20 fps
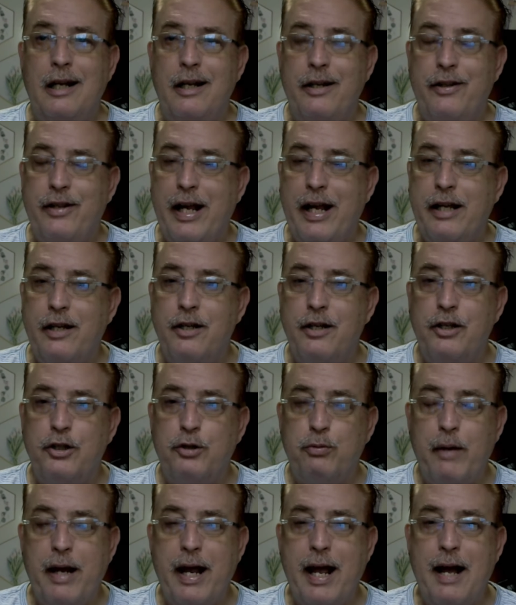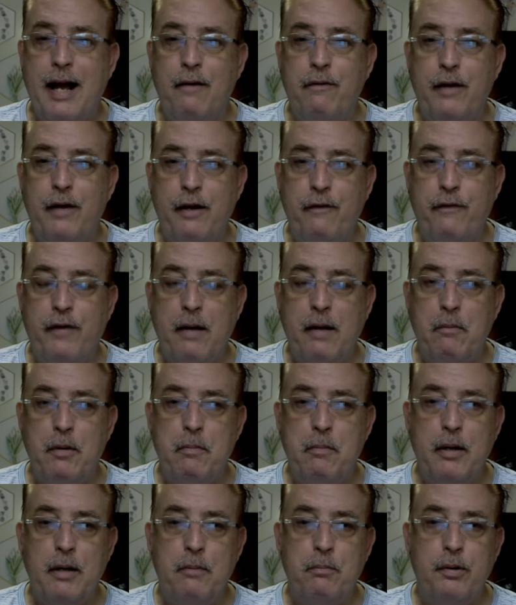thank goodness we have a family
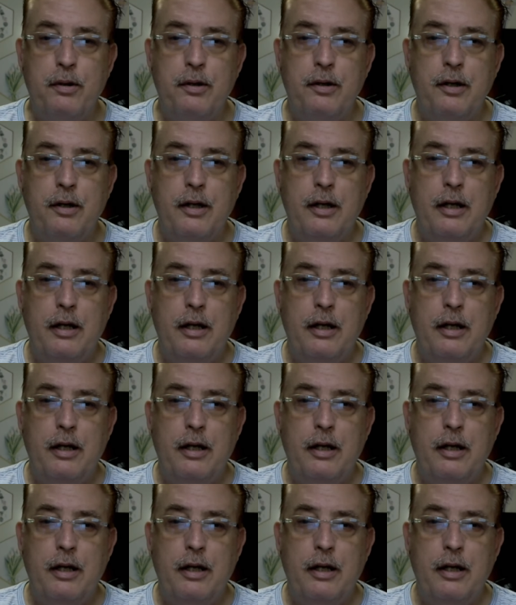member